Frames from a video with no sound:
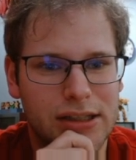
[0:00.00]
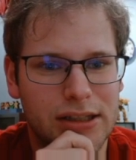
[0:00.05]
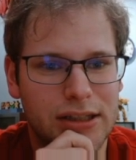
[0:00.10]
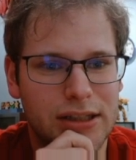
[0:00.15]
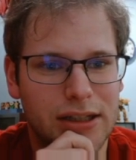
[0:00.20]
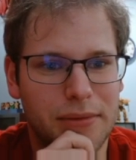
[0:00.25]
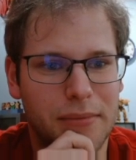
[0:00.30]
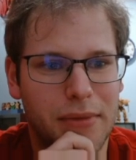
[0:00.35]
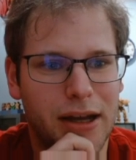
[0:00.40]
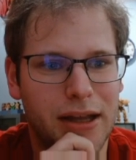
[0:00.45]

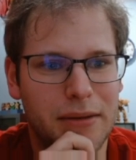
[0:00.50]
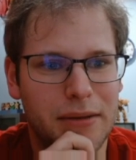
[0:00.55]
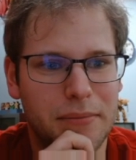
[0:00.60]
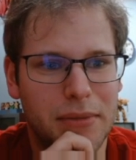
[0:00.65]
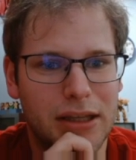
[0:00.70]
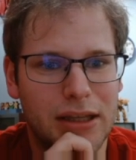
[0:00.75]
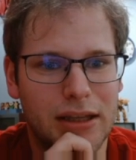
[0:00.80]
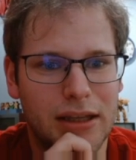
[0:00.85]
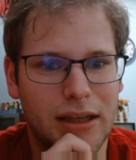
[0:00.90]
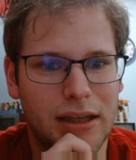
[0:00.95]
you might
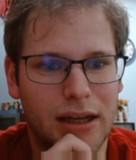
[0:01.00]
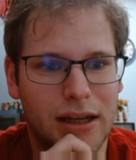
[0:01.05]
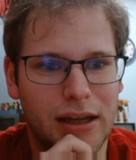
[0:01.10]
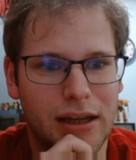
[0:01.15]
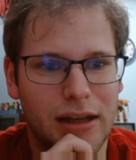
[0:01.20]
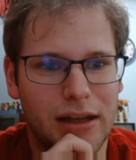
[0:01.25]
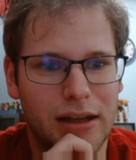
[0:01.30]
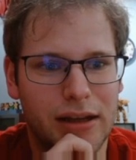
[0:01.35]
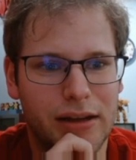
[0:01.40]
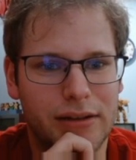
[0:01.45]
be
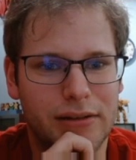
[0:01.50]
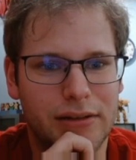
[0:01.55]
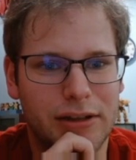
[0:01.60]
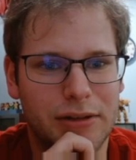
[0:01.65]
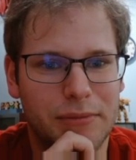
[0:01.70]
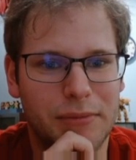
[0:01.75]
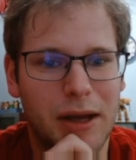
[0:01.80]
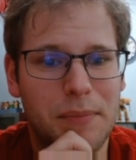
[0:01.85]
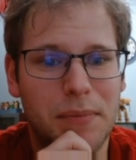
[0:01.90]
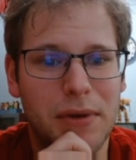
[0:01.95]

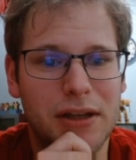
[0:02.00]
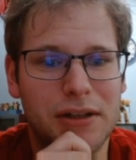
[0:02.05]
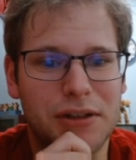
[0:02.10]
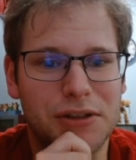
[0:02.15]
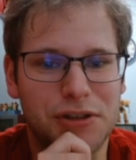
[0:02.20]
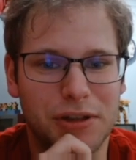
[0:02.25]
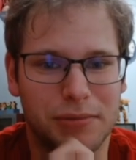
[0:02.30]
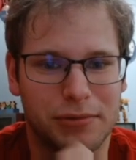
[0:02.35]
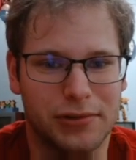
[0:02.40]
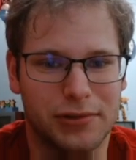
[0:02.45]
in
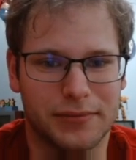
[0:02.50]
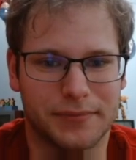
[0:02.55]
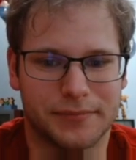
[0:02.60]
trouble.